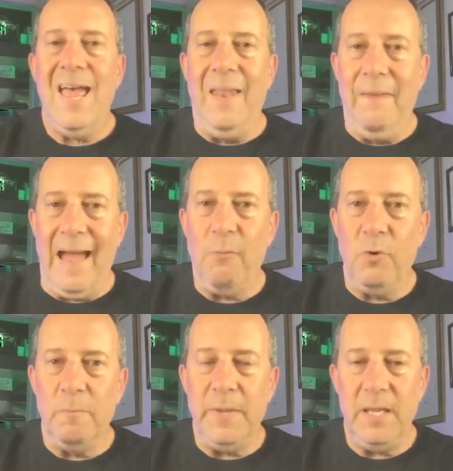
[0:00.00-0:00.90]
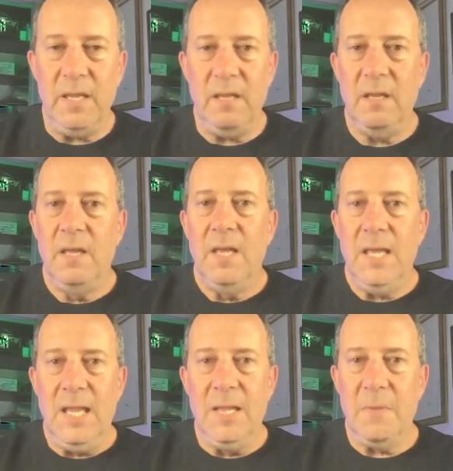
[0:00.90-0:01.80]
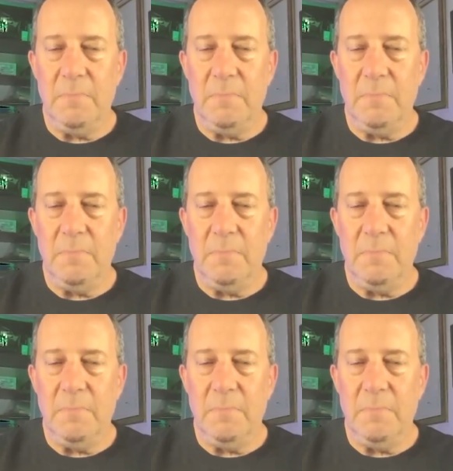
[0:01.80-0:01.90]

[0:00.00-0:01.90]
and that will be in the